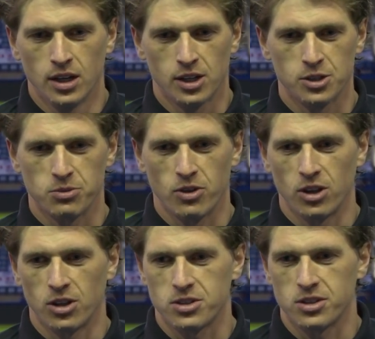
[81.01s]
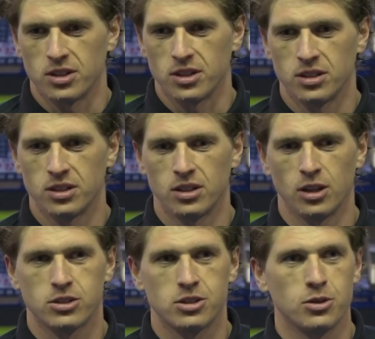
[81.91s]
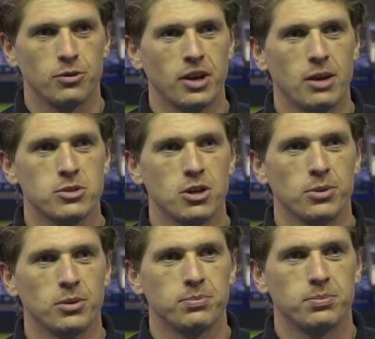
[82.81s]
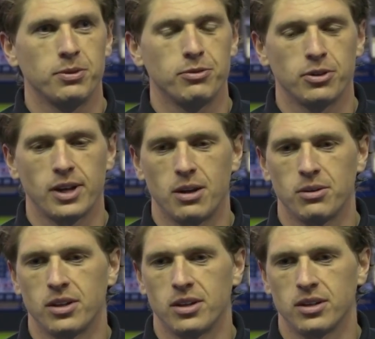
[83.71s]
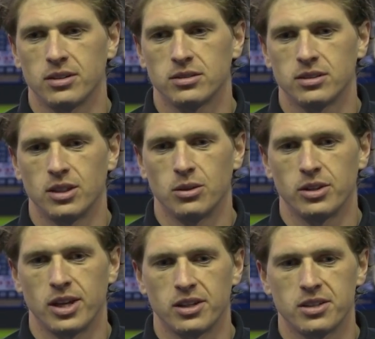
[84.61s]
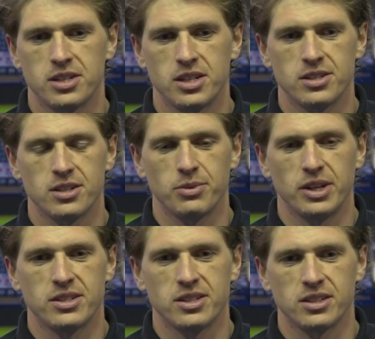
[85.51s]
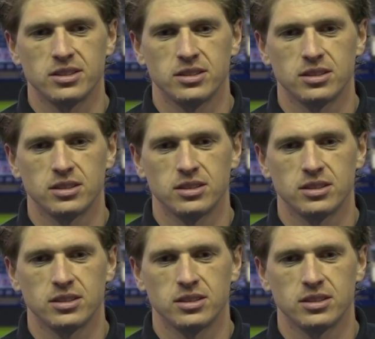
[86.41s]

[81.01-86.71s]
Because we've got lots of tough games coming up before now and the, you know, the end of the season, and we need to